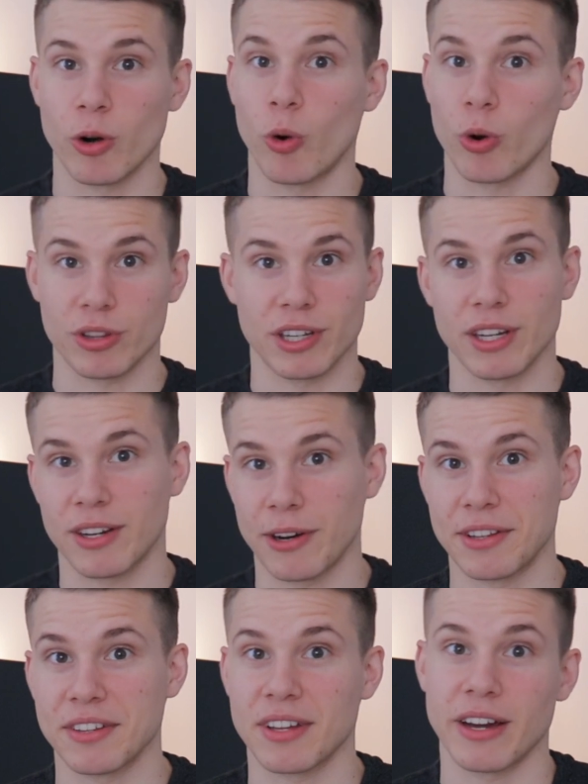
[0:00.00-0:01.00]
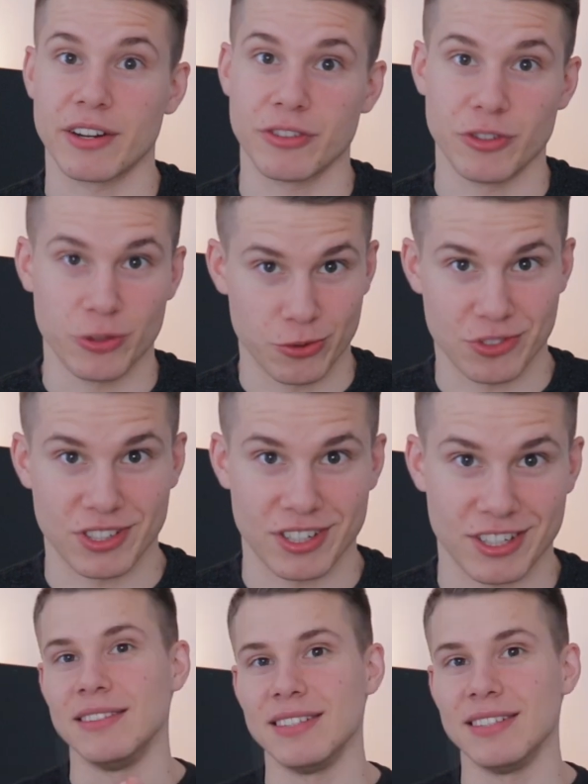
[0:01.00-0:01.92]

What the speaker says: or the credit card user.